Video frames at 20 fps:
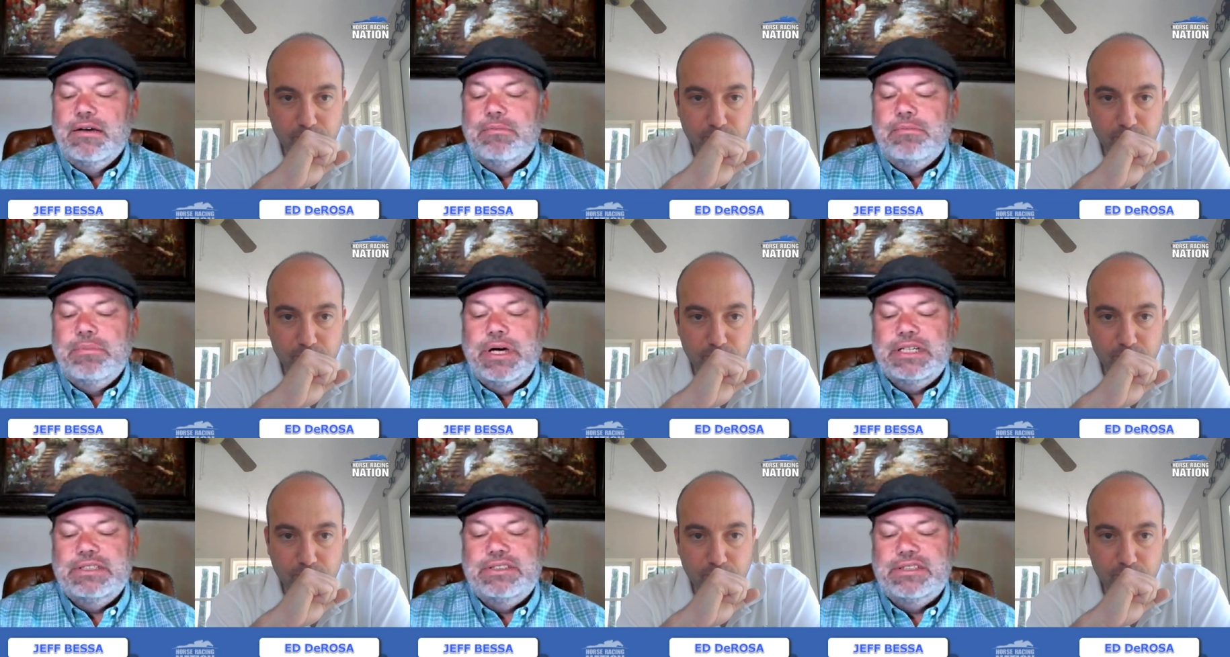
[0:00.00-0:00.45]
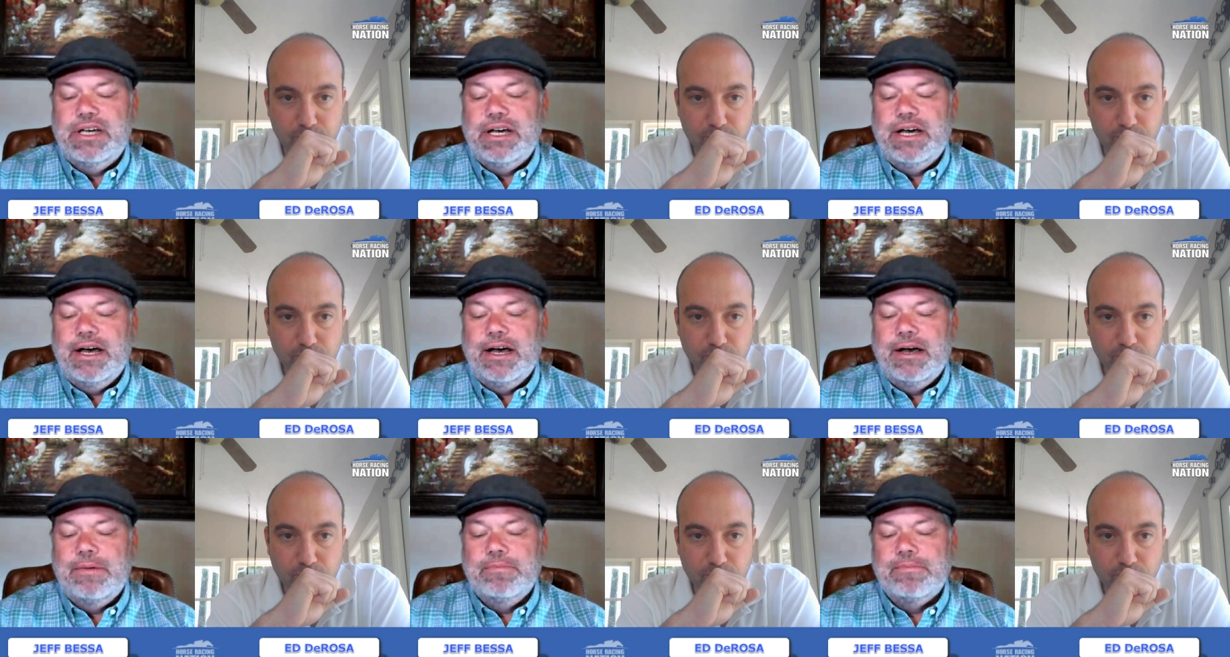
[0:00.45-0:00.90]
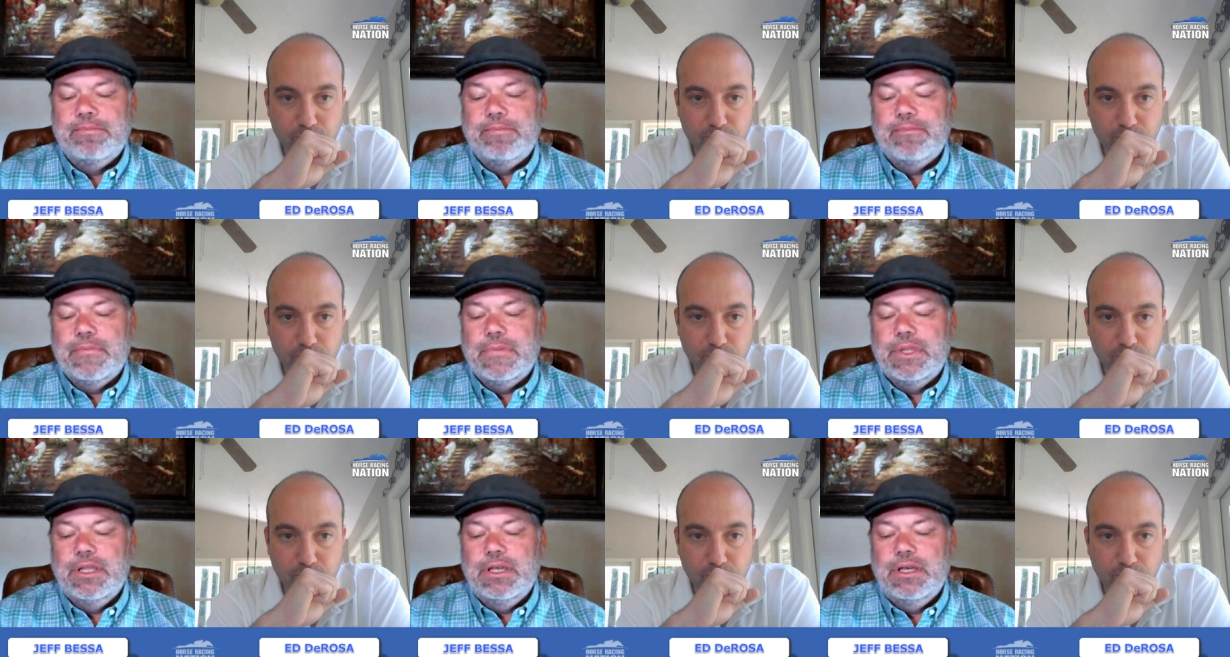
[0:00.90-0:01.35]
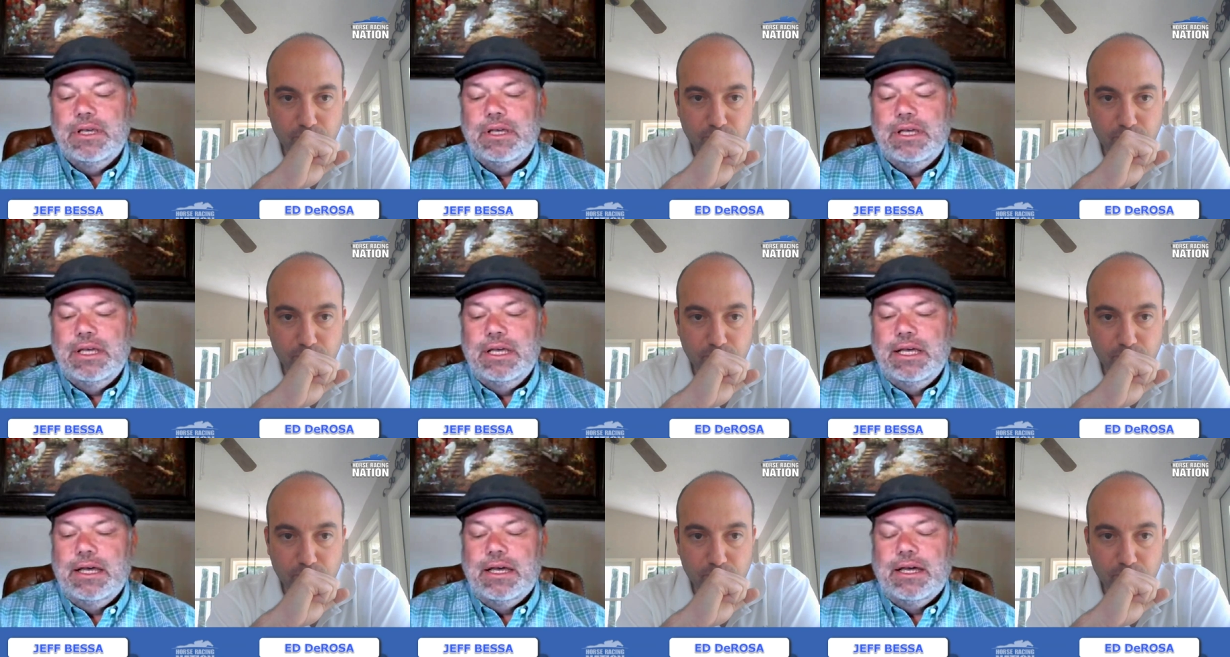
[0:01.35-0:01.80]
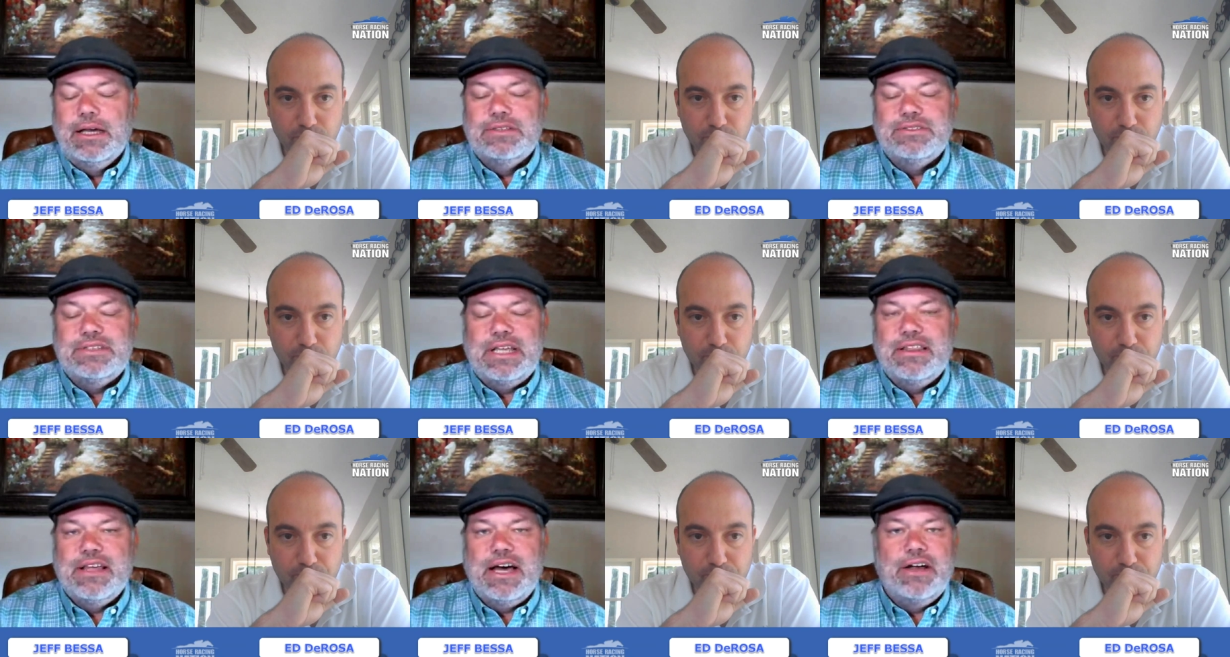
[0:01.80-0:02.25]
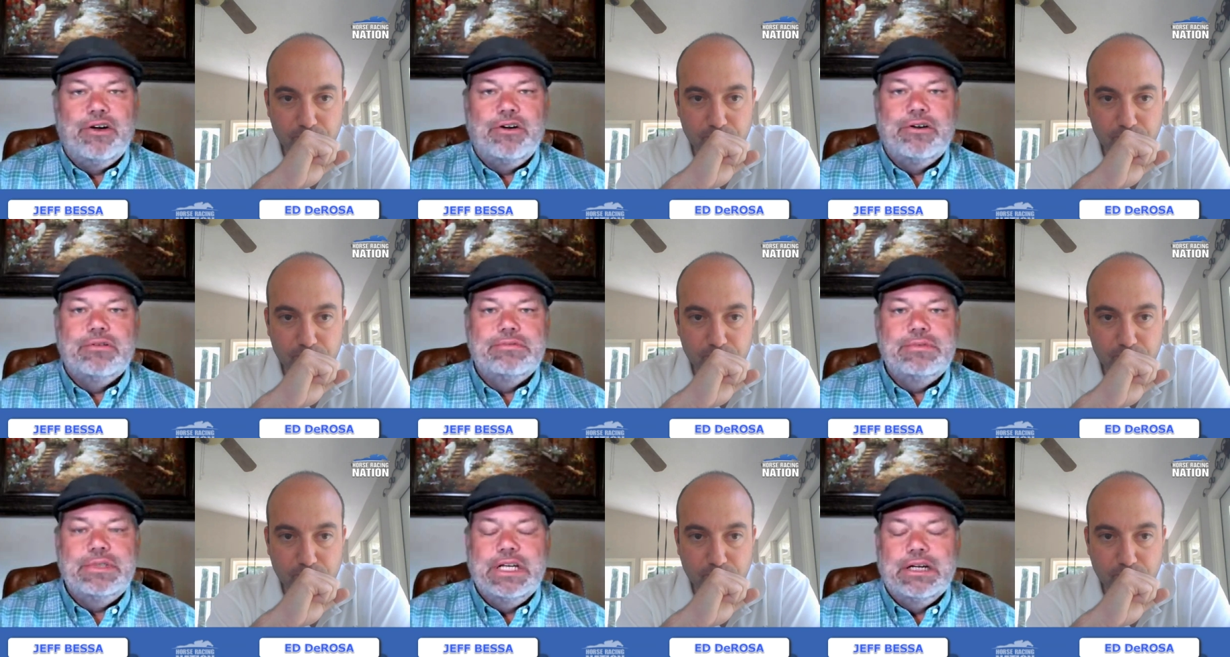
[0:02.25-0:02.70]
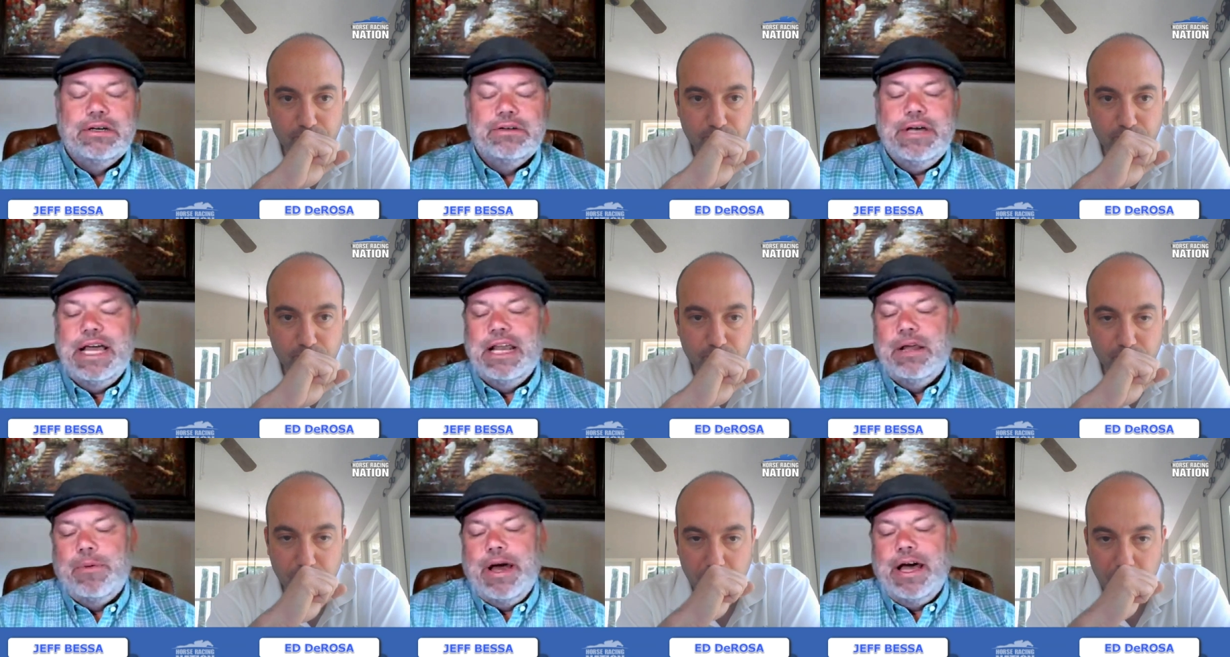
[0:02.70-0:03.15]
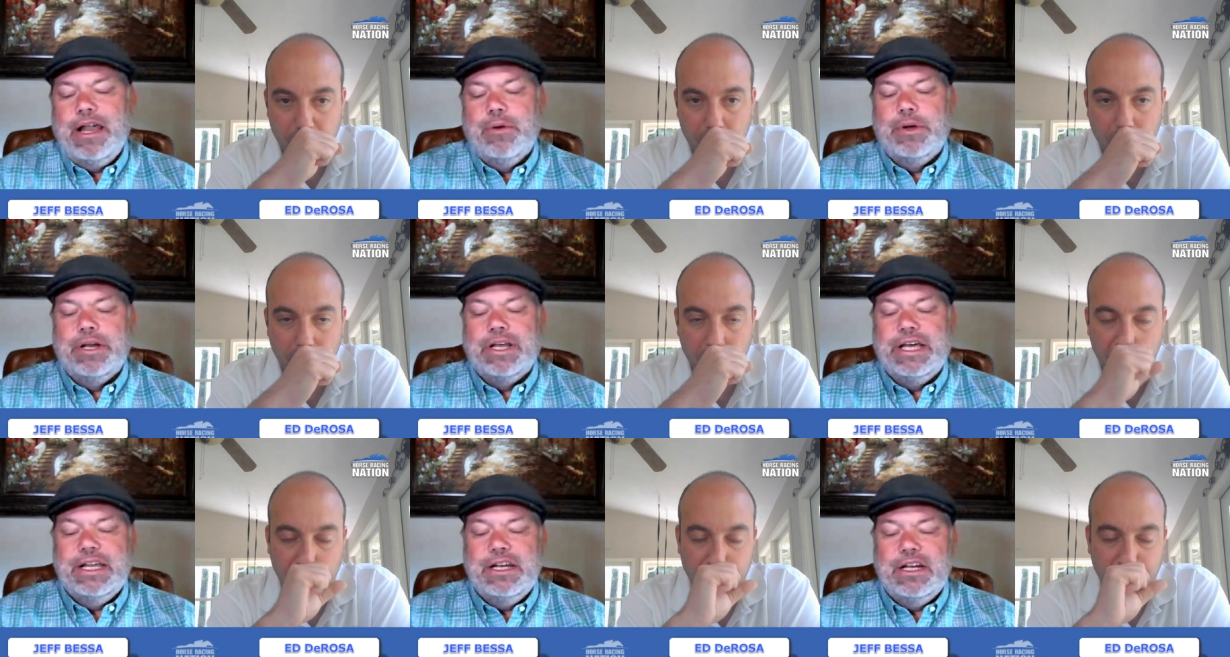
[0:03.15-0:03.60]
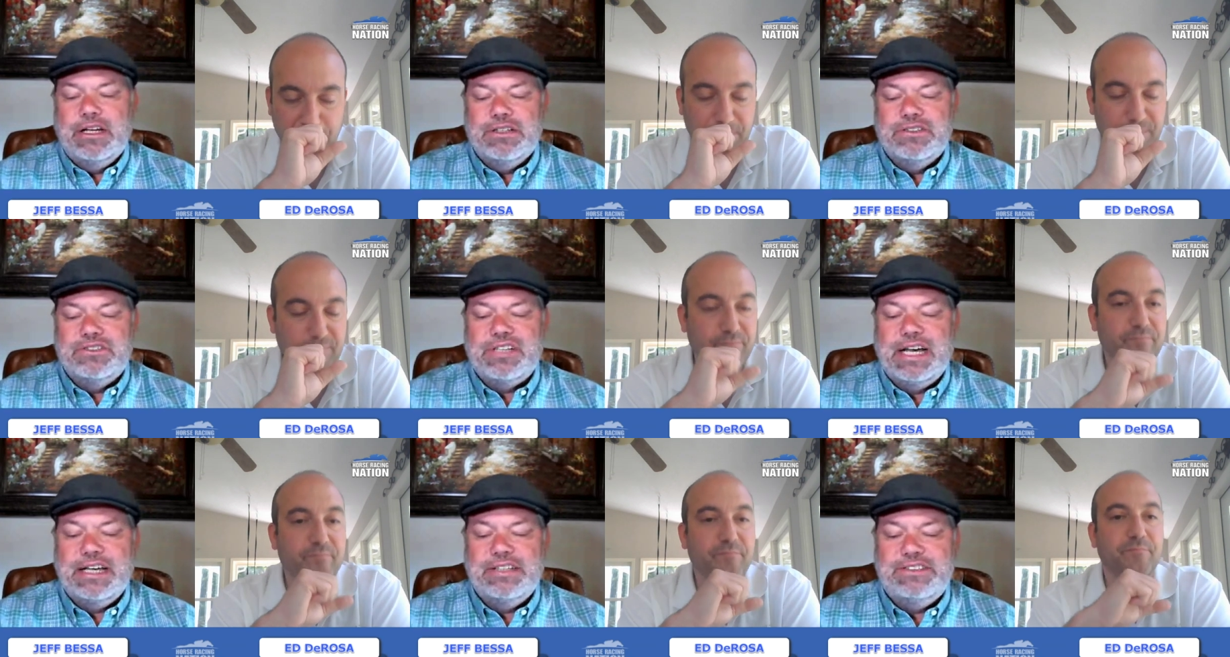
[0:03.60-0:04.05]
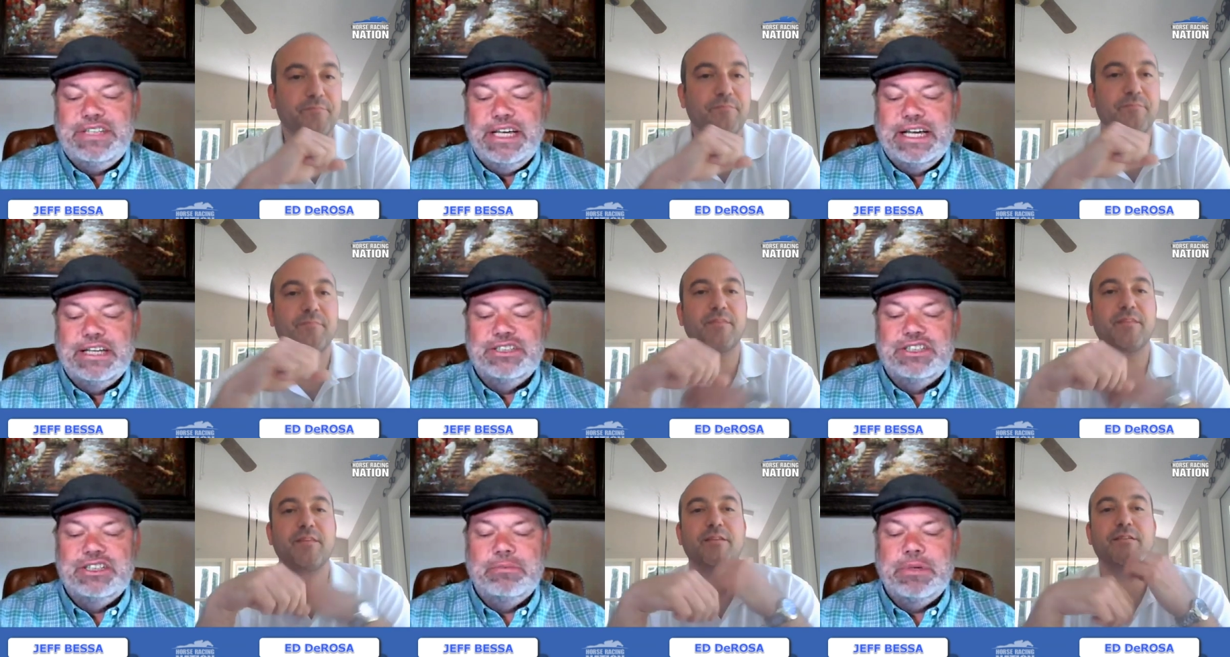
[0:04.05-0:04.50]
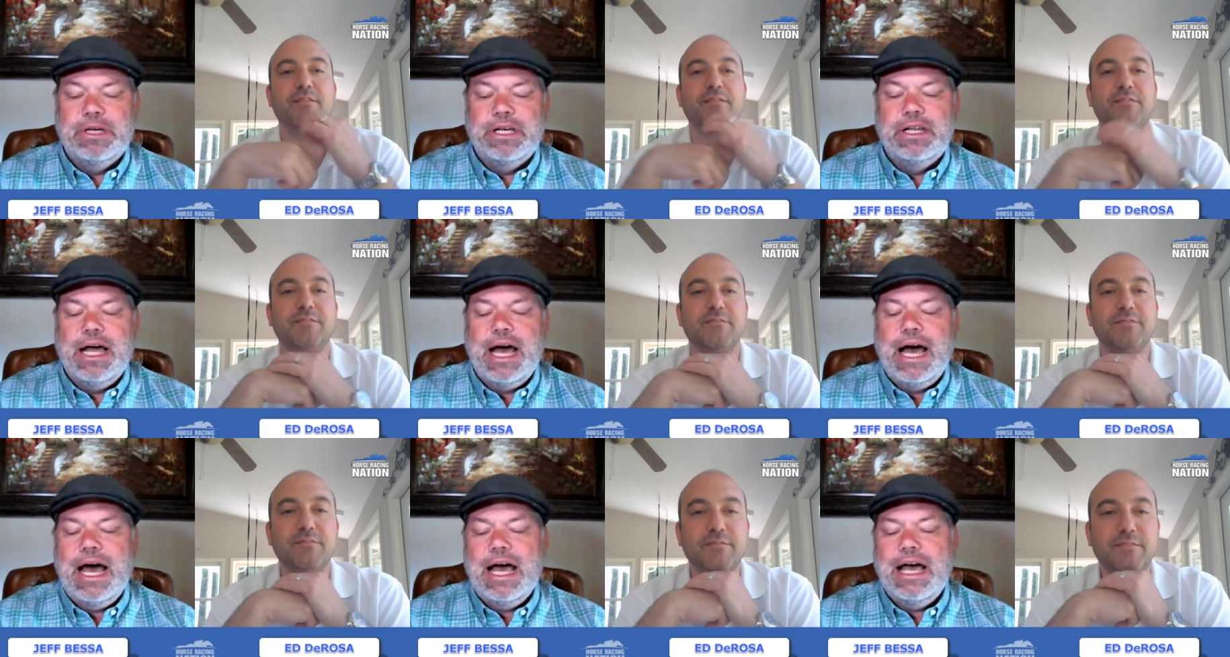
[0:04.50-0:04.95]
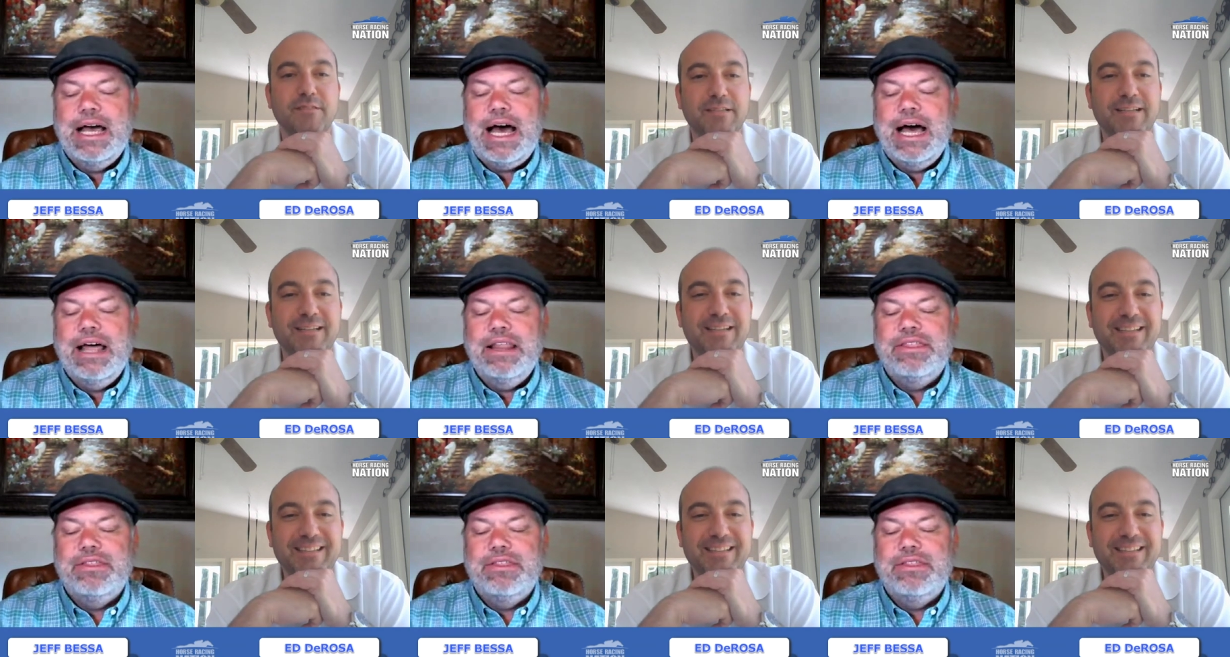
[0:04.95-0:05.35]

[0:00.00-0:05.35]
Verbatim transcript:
Speaker 1: But because um, I thought you know, anyway, I don't want to get on a side tangent, but I, I